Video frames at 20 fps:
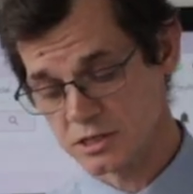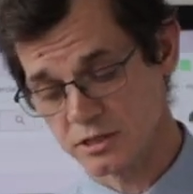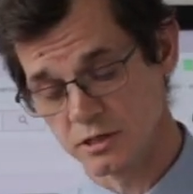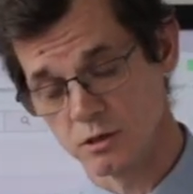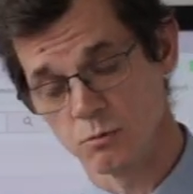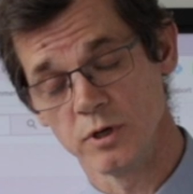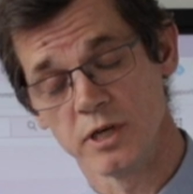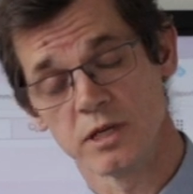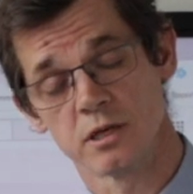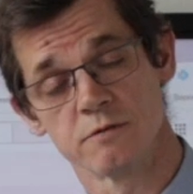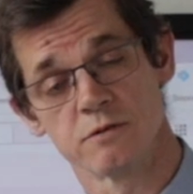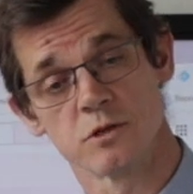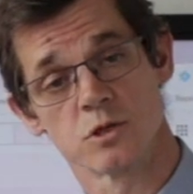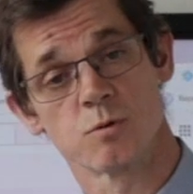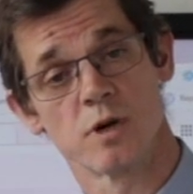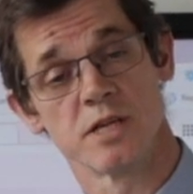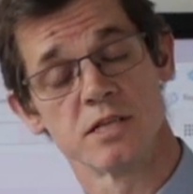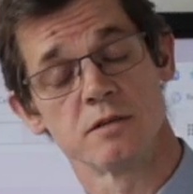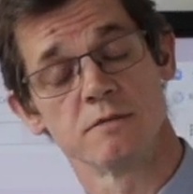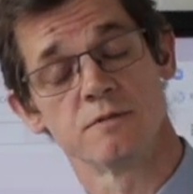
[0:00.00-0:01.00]
in the week of the
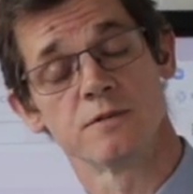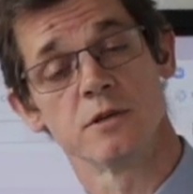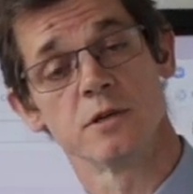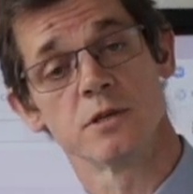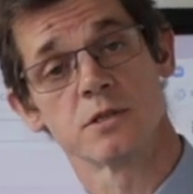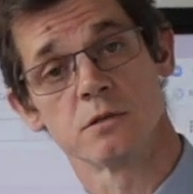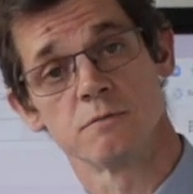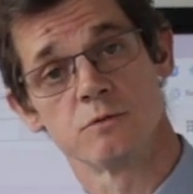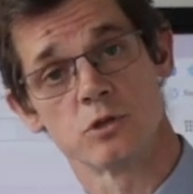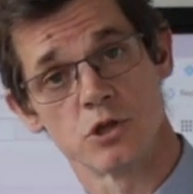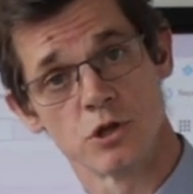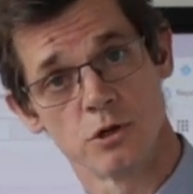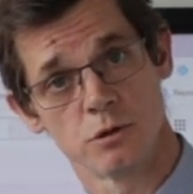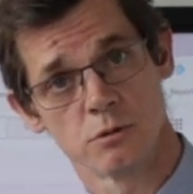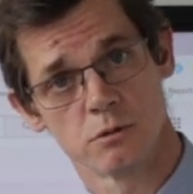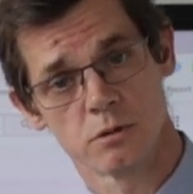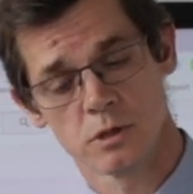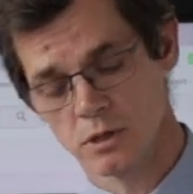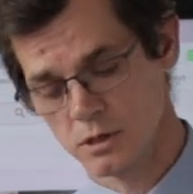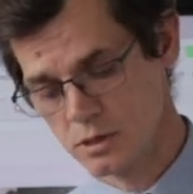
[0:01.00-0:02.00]
21st of
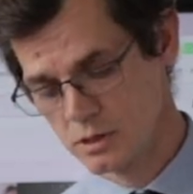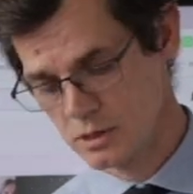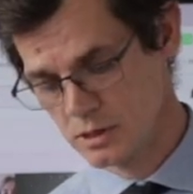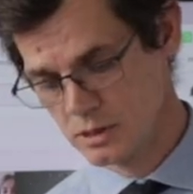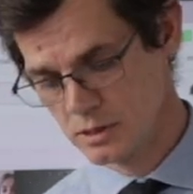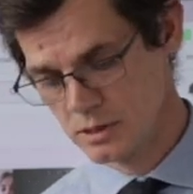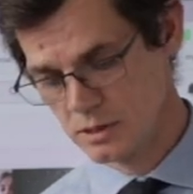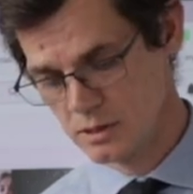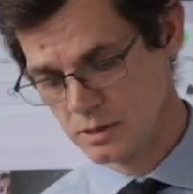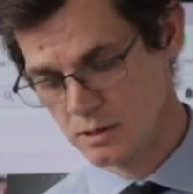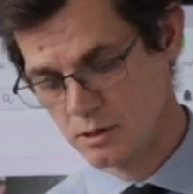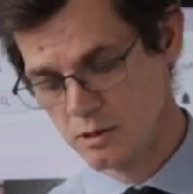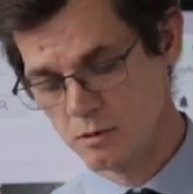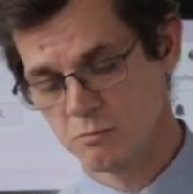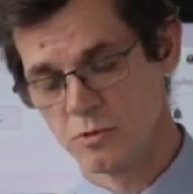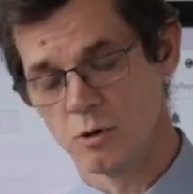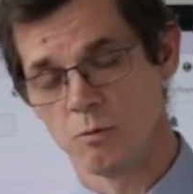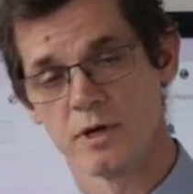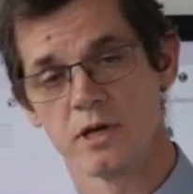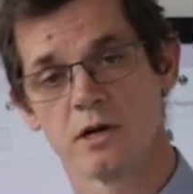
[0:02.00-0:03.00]
June,
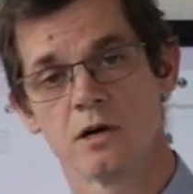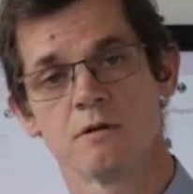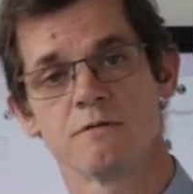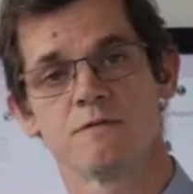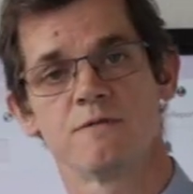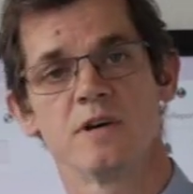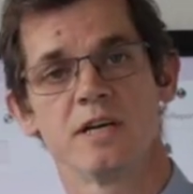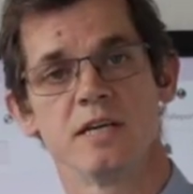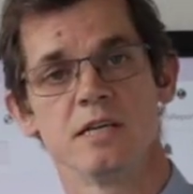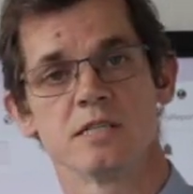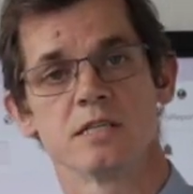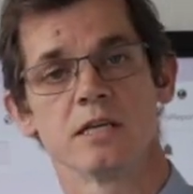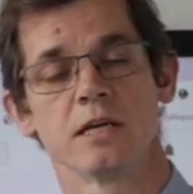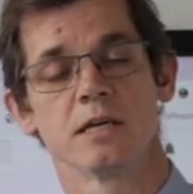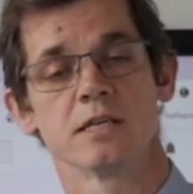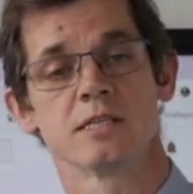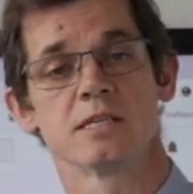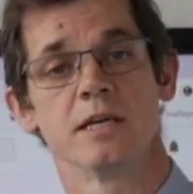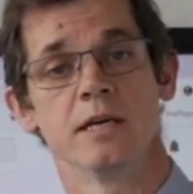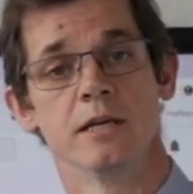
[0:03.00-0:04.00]
but we are
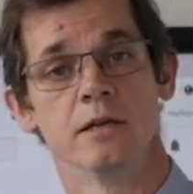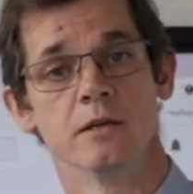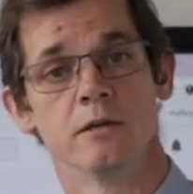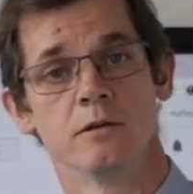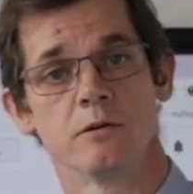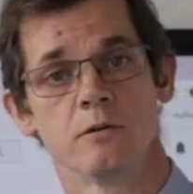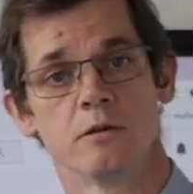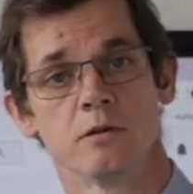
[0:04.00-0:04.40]
phasing it in.